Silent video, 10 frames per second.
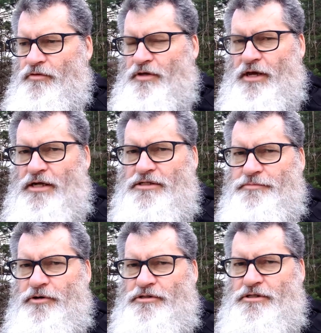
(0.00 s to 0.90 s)
the
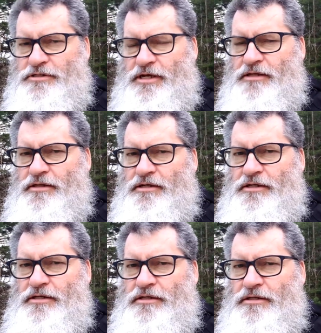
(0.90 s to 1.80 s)
experts said
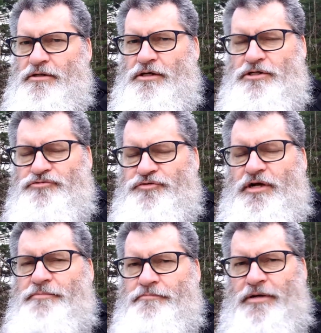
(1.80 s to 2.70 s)
that he is
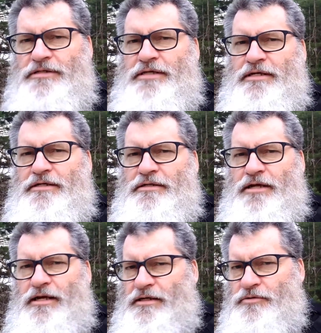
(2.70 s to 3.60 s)
rehabilitated
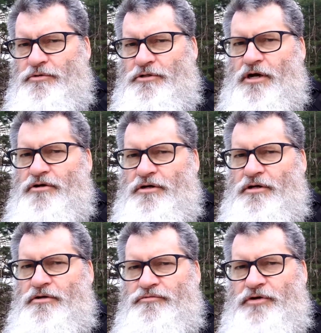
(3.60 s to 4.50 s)
and he will not
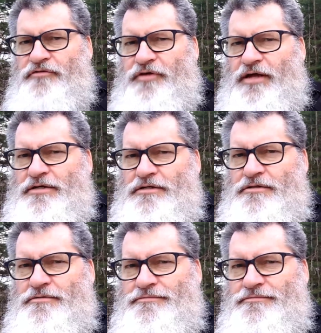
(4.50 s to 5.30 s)
reoffend.